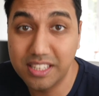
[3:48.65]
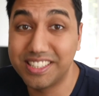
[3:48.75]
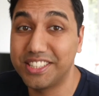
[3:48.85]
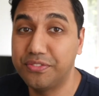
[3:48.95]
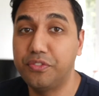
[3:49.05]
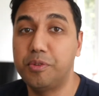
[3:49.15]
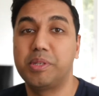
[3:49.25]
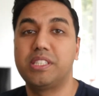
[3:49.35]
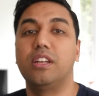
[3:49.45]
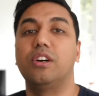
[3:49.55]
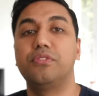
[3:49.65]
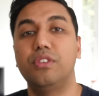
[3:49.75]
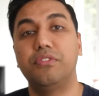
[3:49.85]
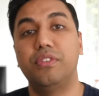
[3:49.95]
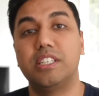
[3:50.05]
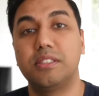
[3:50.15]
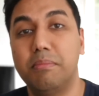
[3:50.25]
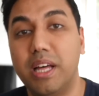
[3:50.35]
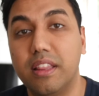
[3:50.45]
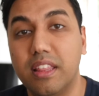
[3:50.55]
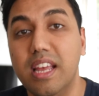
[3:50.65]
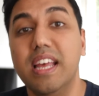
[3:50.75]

So that's 50% off your first month.